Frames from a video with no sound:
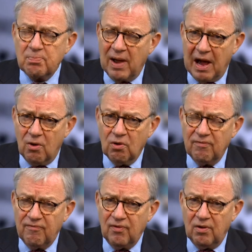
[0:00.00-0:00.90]

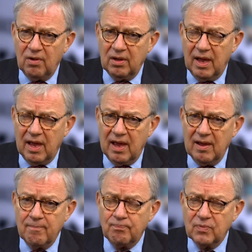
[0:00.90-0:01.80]
powerful
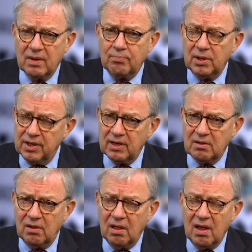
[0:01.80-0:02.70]
a
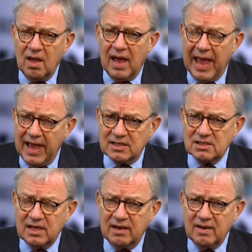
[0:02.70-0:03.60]
political
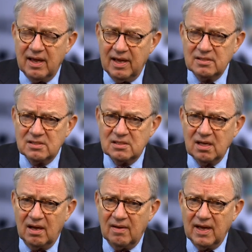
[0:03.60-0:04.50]
asset as,
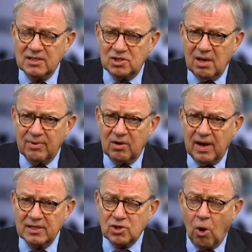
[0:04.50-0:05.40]
uh, as Democrats